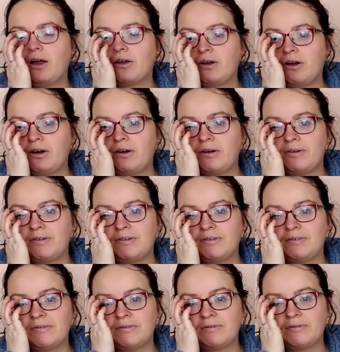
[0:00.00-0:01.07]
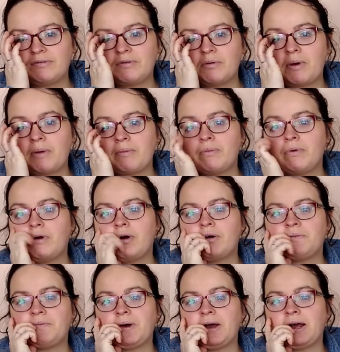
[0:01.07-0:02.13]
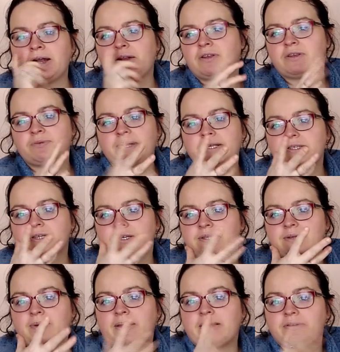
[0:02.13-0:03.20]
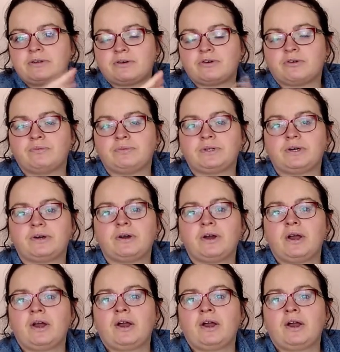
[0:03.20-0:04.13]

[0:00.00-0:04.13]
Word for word: I can't remember off by hand. I think it's about sixty pound it come to.